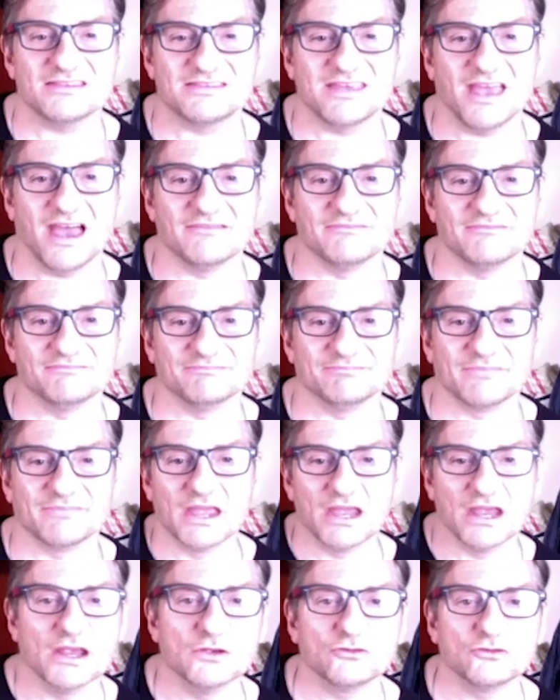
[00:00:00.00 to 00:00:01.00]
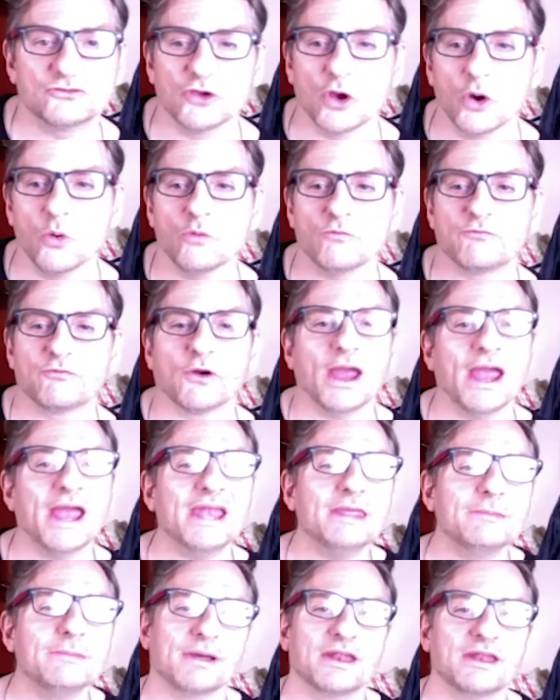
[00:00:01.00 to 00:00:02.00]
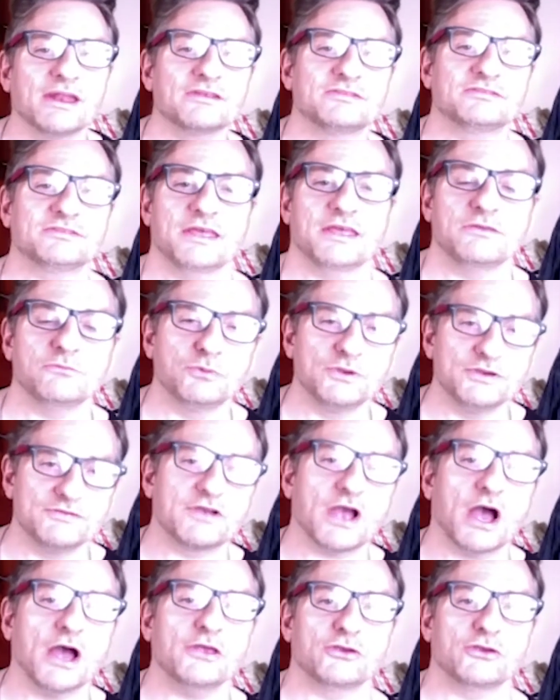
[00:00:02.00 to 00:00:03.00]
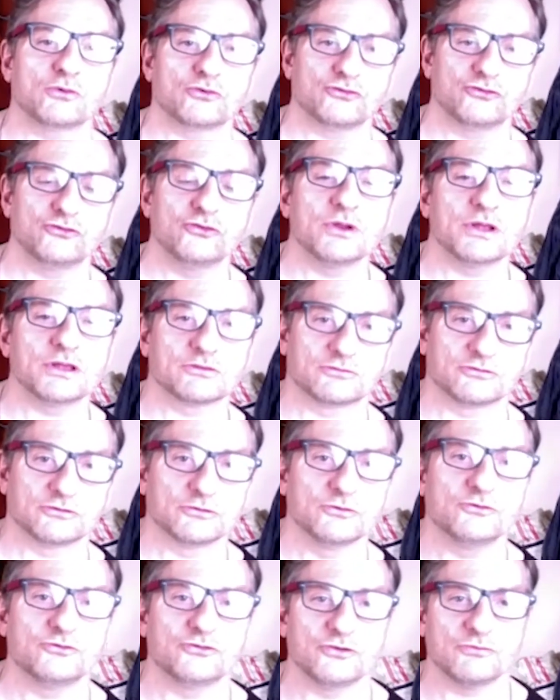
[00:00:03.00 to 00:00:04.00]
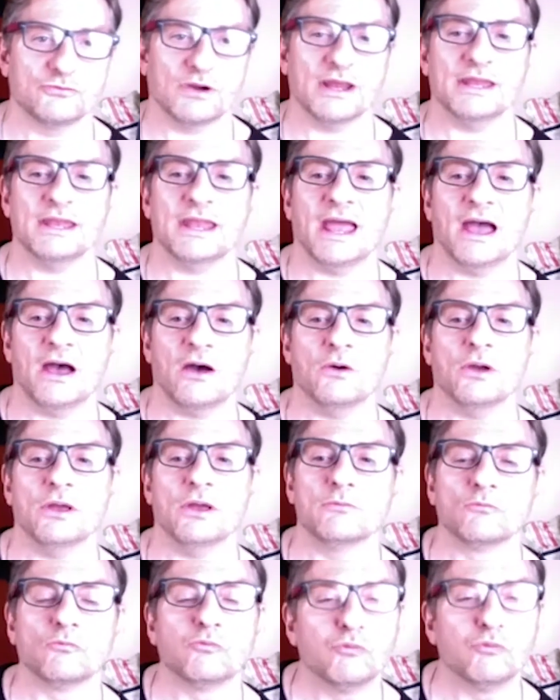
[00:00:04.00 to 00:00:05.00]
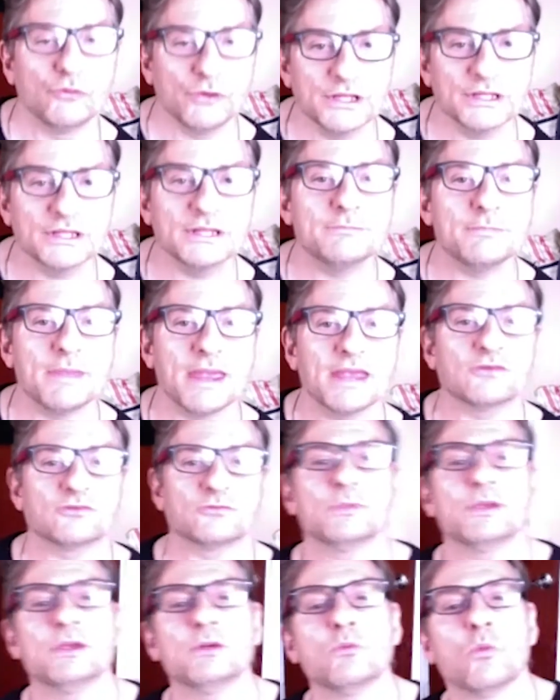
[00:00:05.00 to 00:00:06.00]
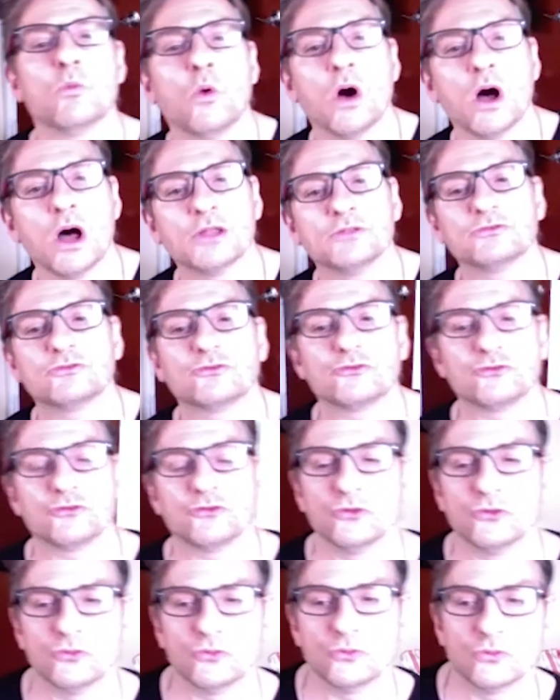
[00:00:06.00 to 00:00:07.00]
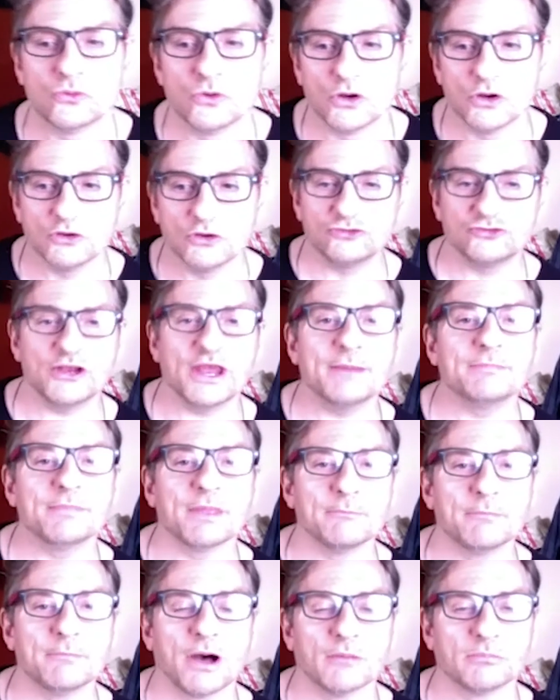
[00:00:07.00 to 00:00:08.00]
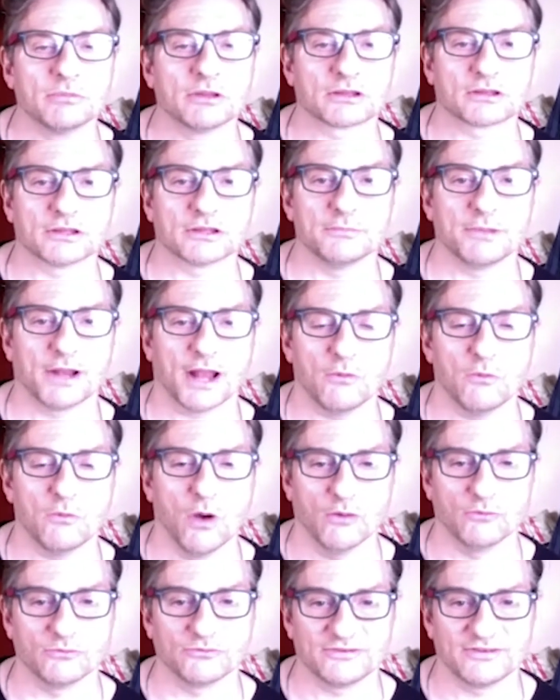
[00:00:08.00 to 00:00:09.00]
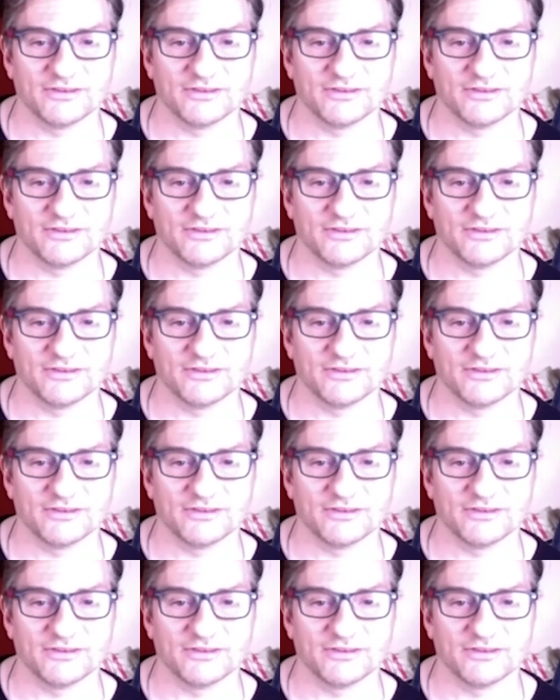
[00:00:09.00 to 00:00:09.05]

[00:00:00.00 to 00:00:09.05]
yet. So for anybody to say, we've got your shooting solution right now, really makes me want to shame them publicly, but I won't.